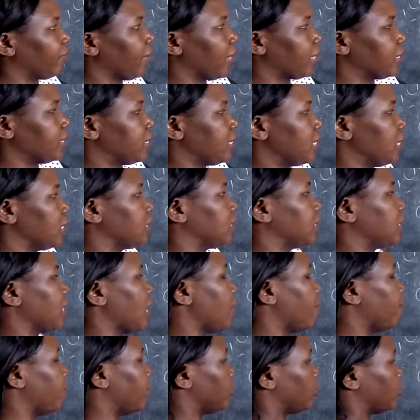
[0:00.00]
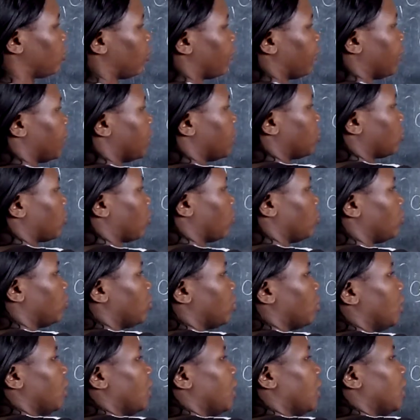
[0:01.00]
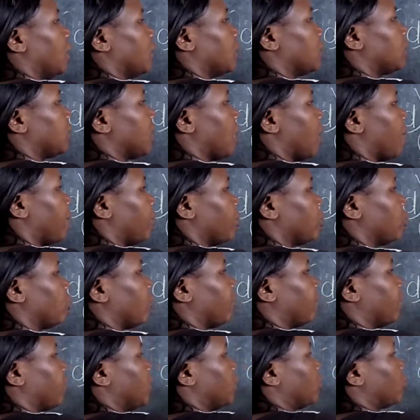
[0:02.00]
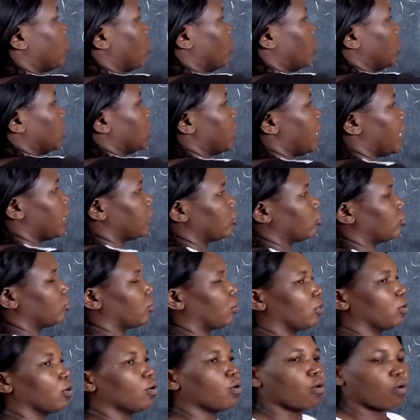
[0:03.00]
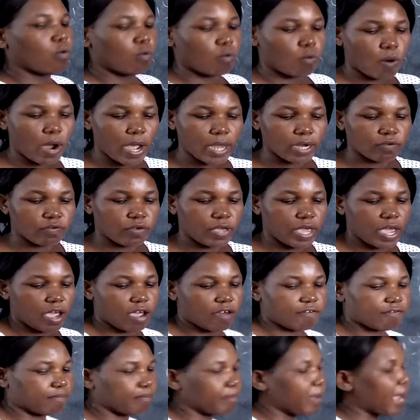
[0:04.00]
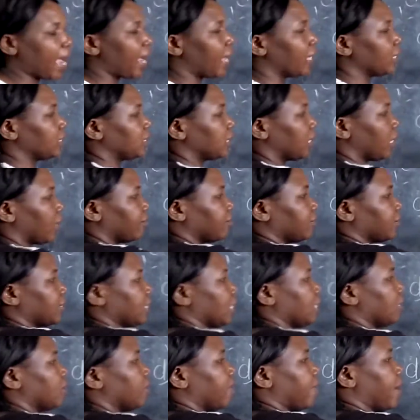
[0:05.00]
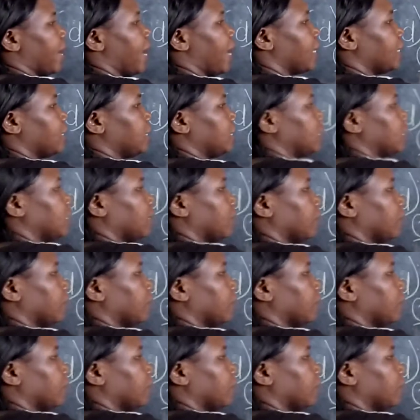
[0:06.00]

first. The examples of this conjunction. One, we have but. I've said but.